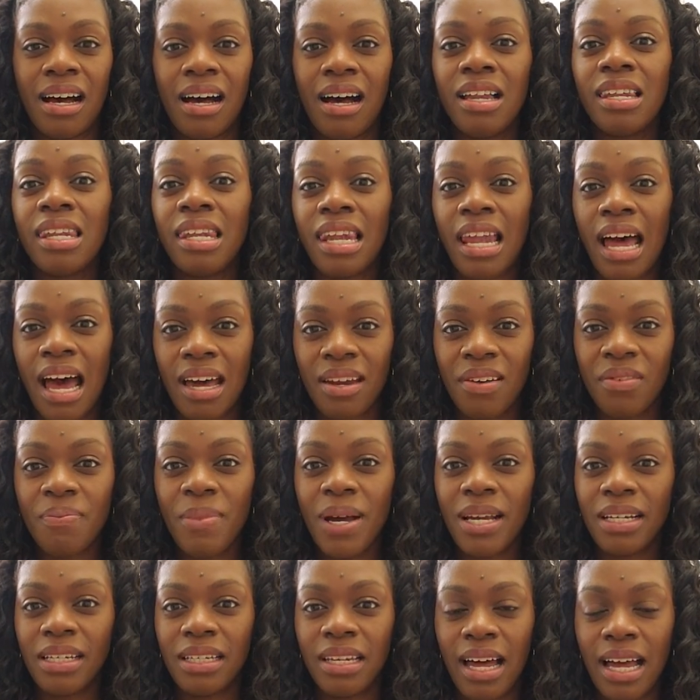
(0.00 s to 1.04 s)
a lot of
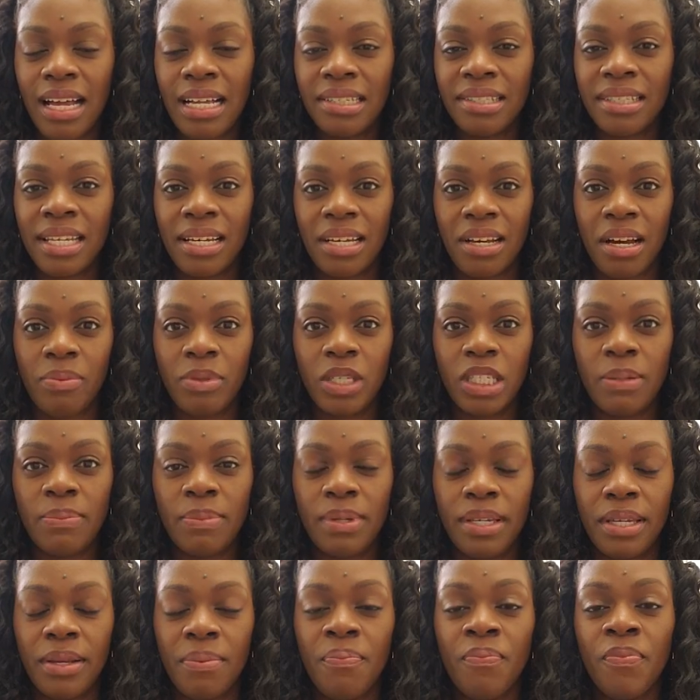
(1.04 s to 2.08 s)
my clients that come to
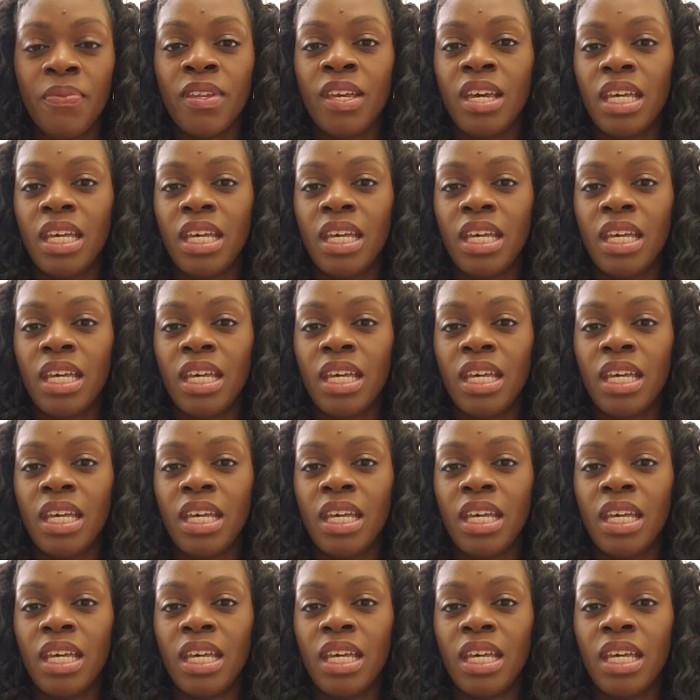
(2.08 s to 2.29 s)
me,